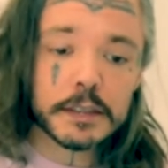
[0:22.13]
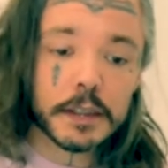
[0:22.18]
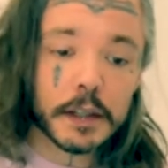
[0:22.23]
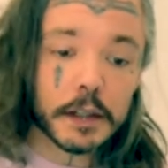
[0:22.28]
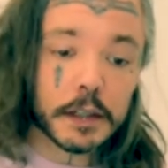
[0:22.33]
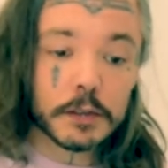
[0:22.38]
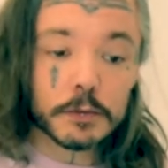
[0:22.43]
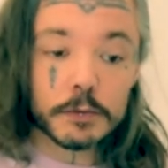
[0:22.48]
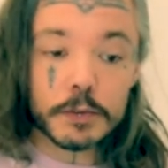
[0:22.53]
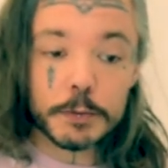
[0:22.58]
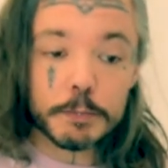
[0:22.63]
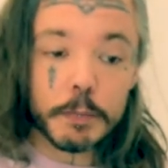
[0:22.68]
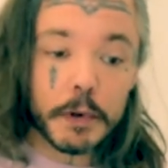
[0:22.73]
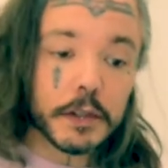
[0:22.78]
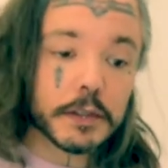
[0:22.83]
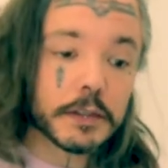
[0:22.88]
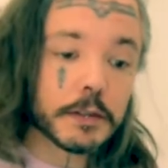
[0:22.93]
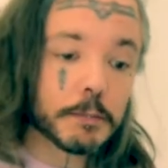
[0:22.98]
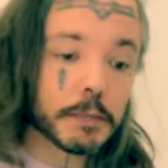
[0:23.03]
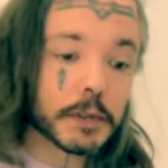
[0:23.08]
take it
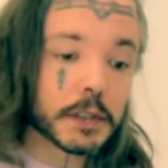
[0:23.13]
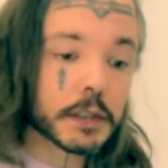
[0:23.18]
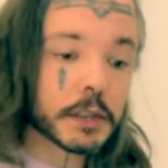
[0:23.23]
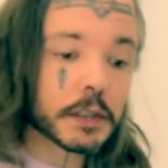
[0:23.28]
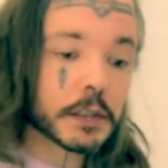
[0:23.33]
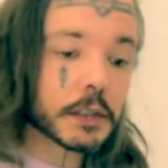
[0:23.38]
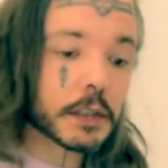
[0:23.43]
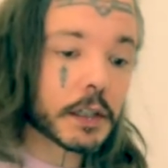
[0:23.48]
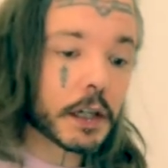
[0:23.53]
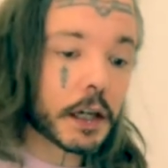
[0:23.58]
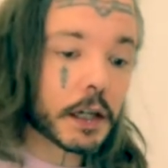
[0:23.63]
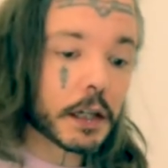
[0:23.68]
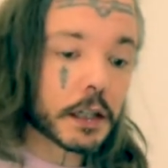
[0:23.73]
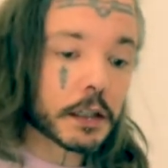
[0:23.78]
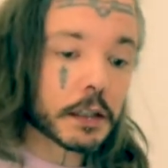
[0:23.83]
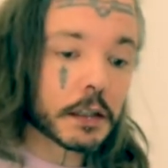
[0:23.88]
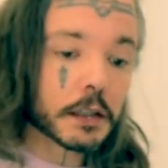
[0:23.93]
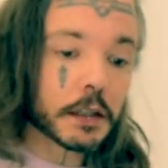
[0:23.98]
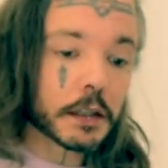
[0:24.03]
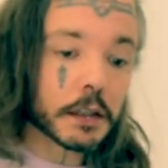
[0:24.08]
responsibly,
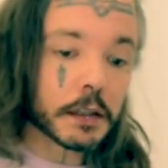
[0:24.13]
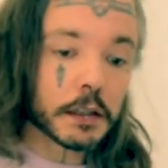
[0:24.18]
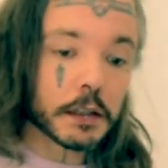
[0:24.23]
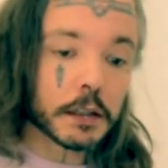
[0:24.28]
and